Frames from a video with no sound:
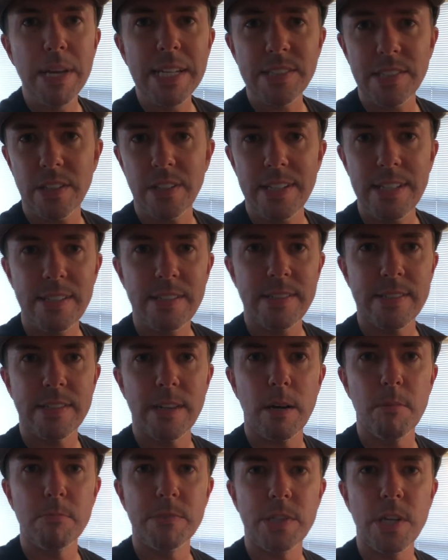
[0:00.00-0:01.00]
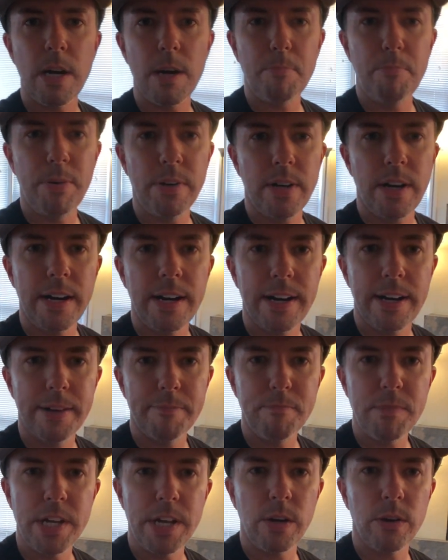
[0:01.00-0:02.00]
basically sums up,
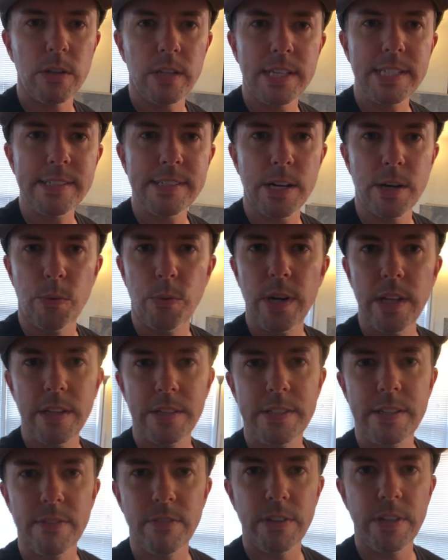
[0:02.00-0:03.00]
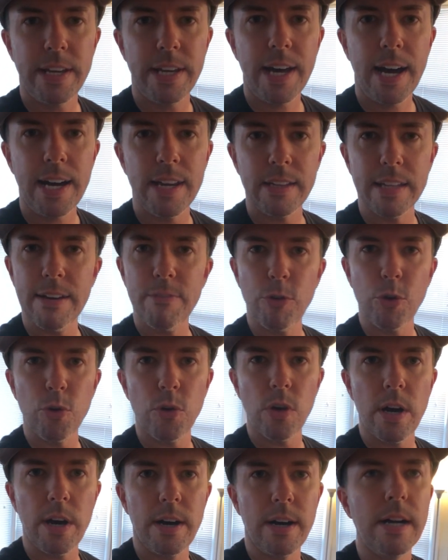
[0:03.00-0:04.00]
at least at a relatively high
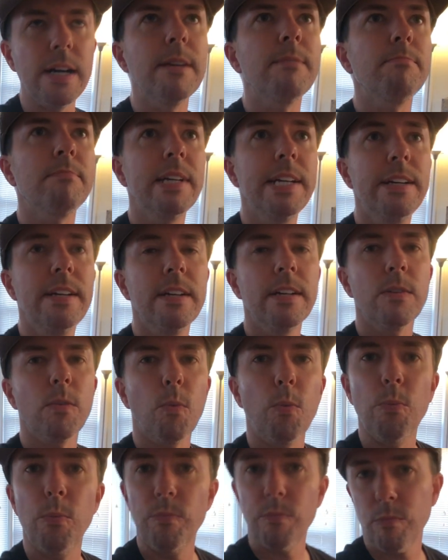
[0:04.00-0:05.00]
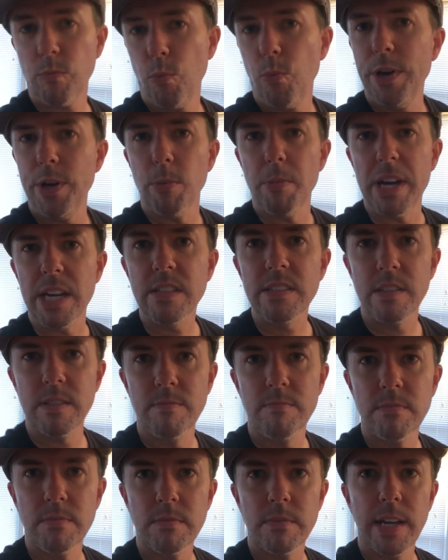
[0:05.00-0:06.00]
level, wheelbase.
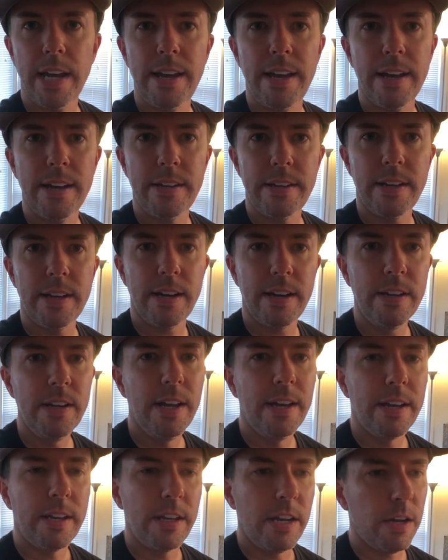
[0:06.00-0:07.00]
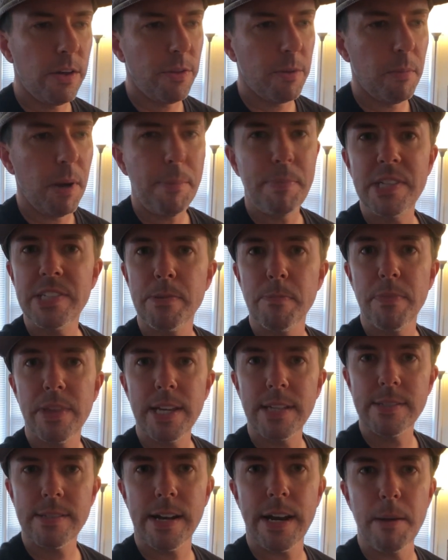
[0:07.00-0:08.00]
And, there might be some
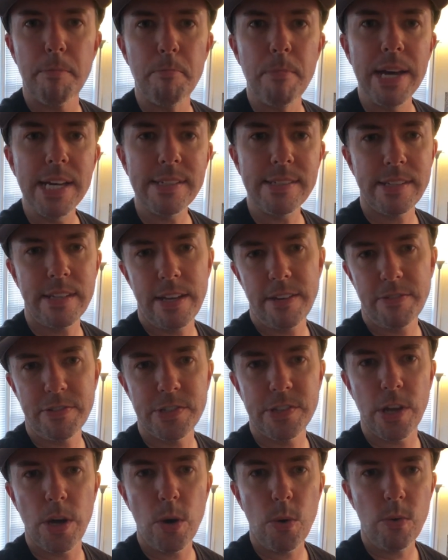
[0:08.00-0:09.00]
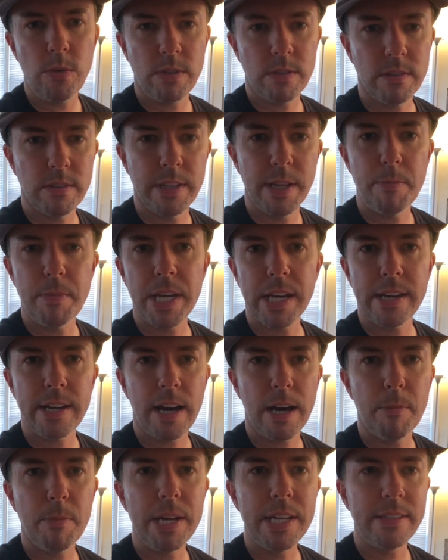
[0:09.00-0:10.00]
things that I missed. If so, leave me a
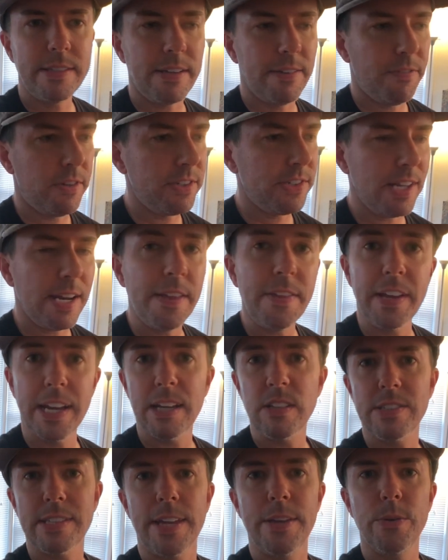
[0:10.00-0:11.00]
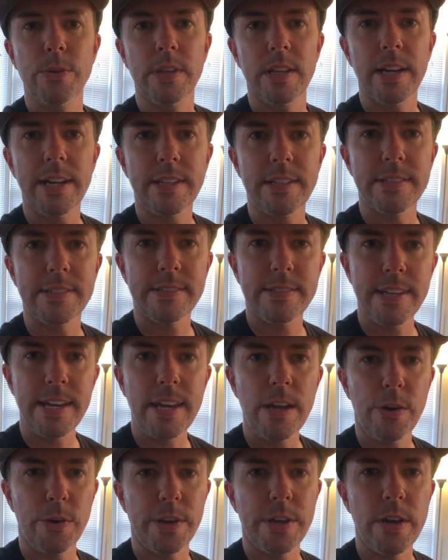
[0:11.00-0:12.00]
comment. If there's anything else that you would like to
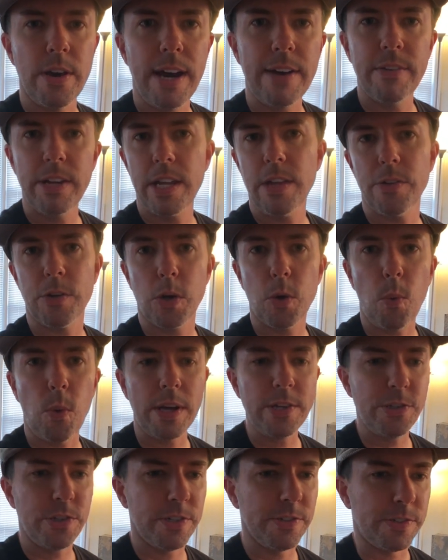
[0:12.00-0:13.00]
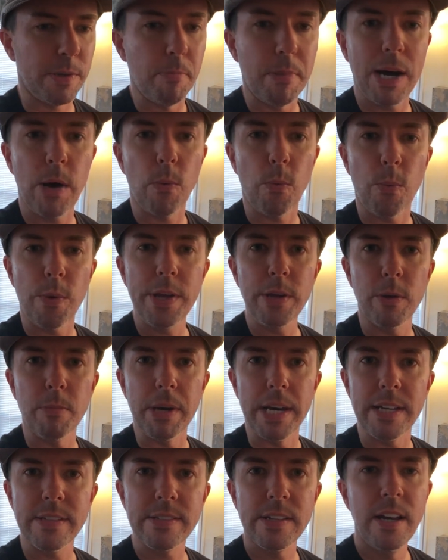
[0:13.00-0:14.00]
see, or you have any other questions about
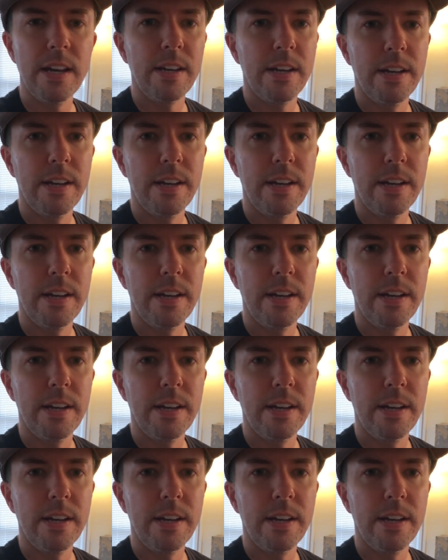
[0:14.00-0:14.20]
wheelbase,